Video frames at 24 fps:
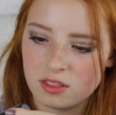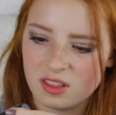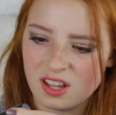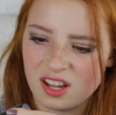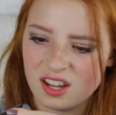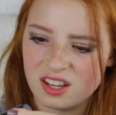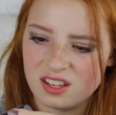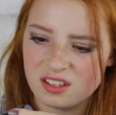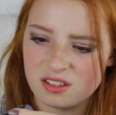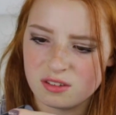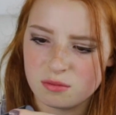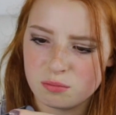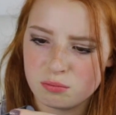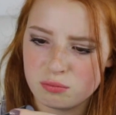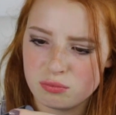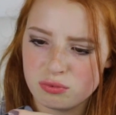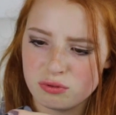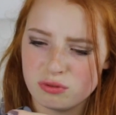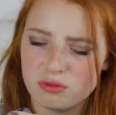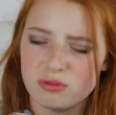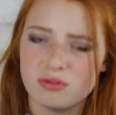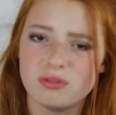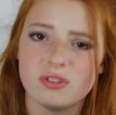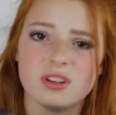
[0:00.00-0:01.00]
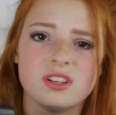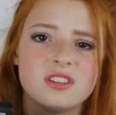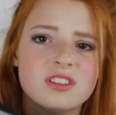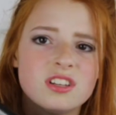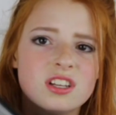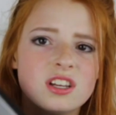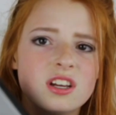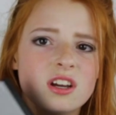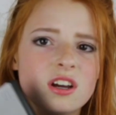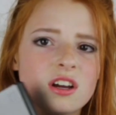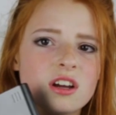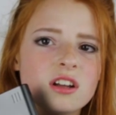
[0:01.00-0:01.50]
that is
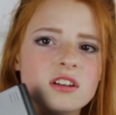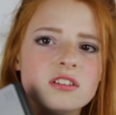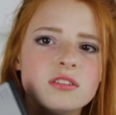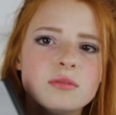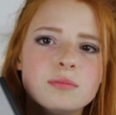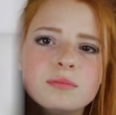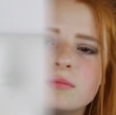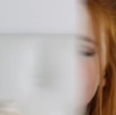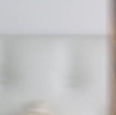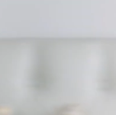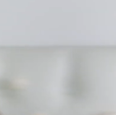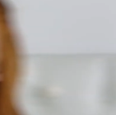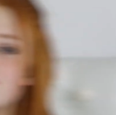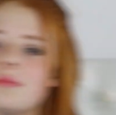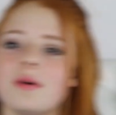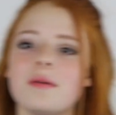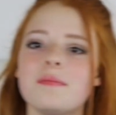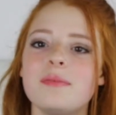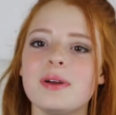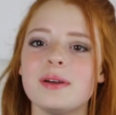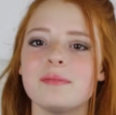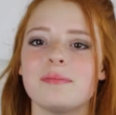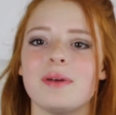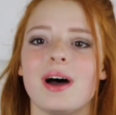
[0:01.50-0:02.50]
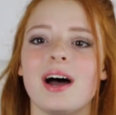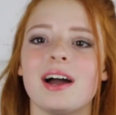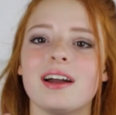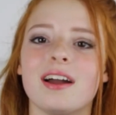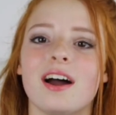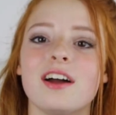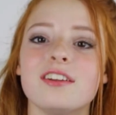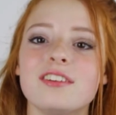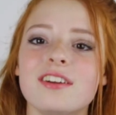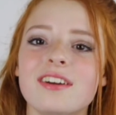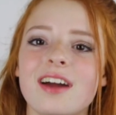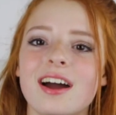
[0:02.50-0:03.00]
pretty good. Onto my big bag.
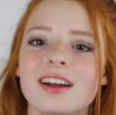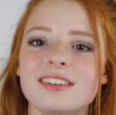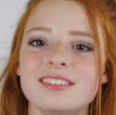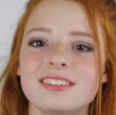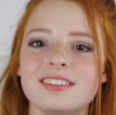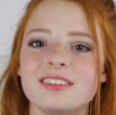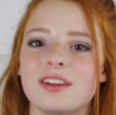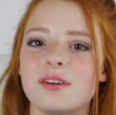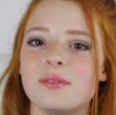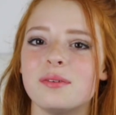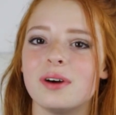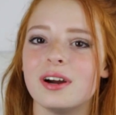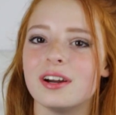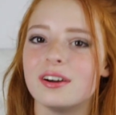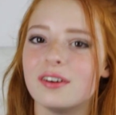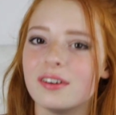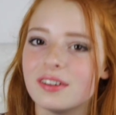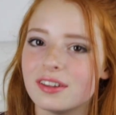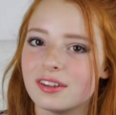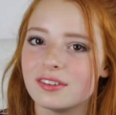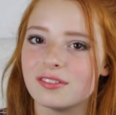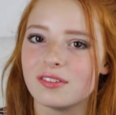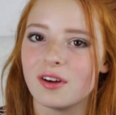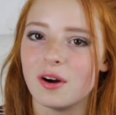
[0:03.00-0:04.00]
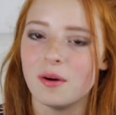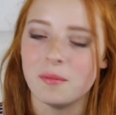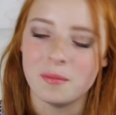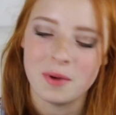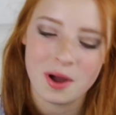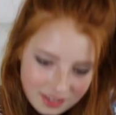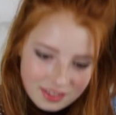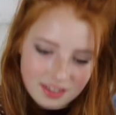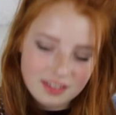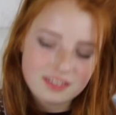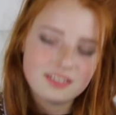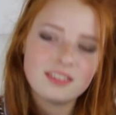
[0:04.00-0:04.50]
I don't actually know where I got this from.
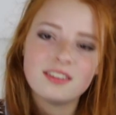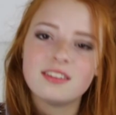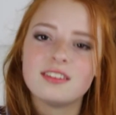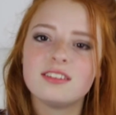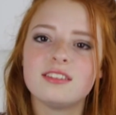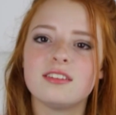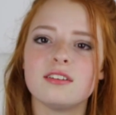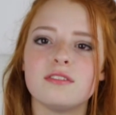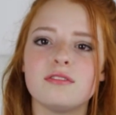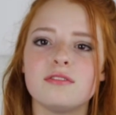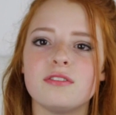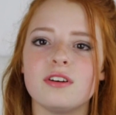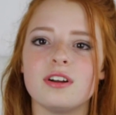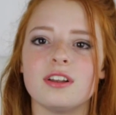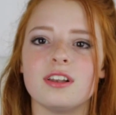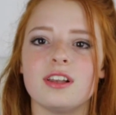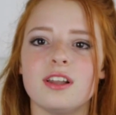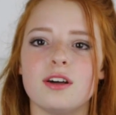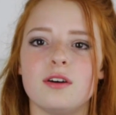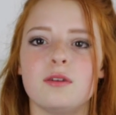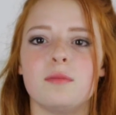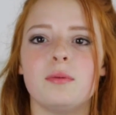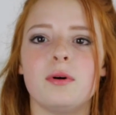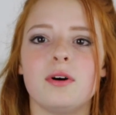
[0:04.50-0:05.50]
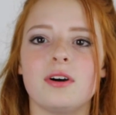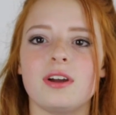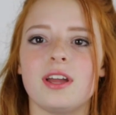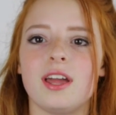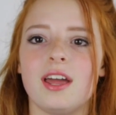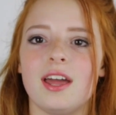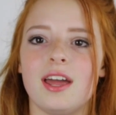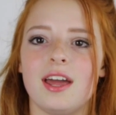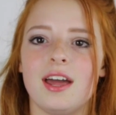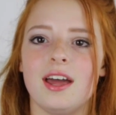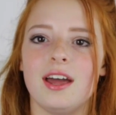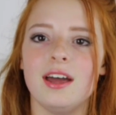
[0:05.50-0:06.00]
This is the front little
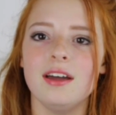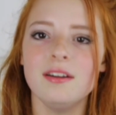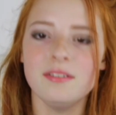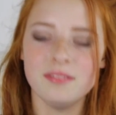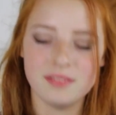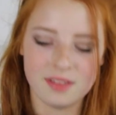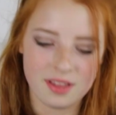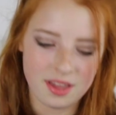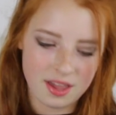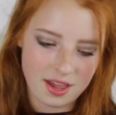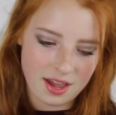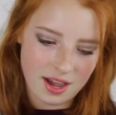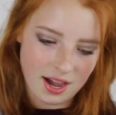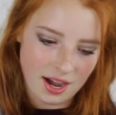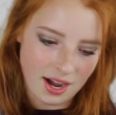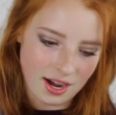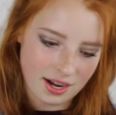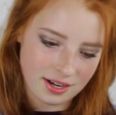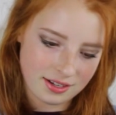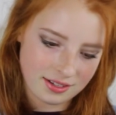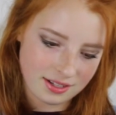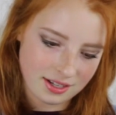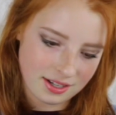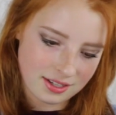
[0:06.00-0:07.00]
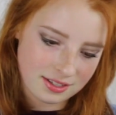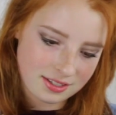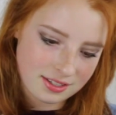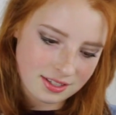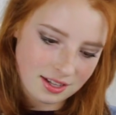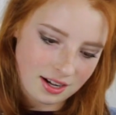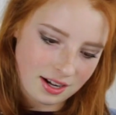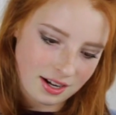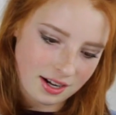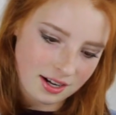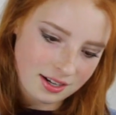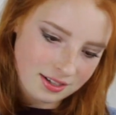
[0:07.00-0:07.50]
pocket here, and
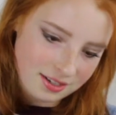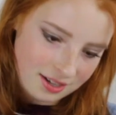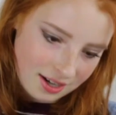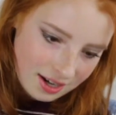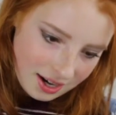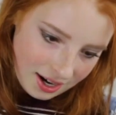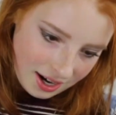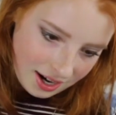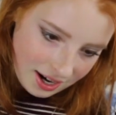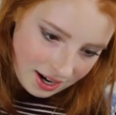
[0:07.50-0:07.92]
inside it